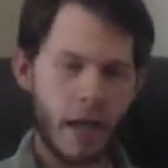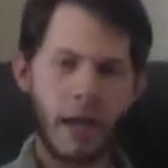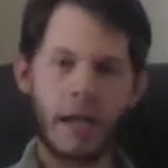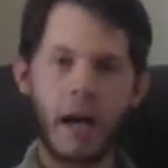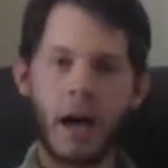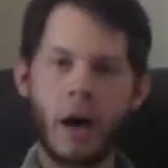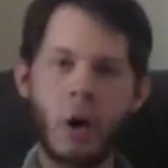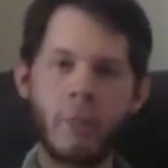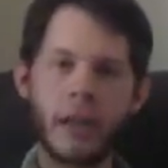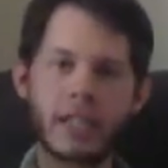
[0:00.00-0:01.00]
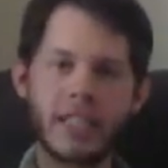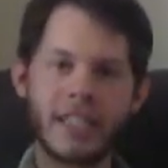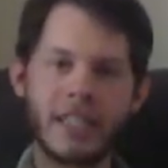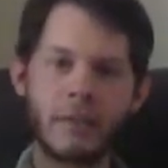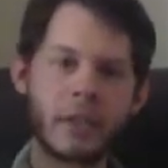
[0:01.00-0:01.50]
And I hope that's
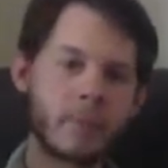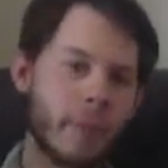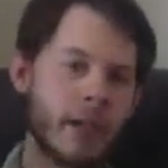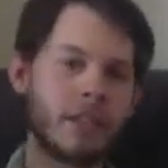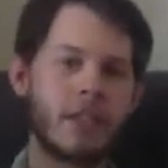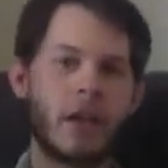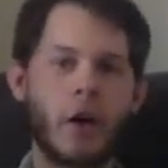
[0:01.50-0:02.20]
in some expansion.